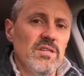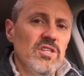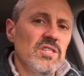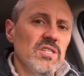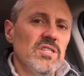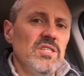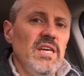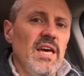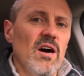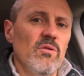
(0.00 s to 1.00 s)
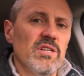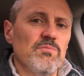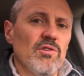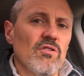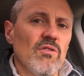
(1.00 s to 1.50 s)
just to see how it's
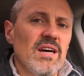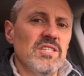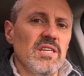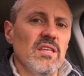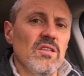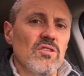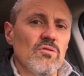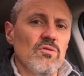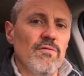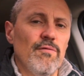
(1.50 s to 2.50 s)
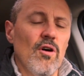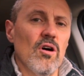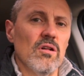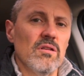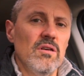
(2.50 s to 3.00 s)
progressing through the
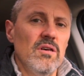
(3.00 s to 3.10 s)
fall.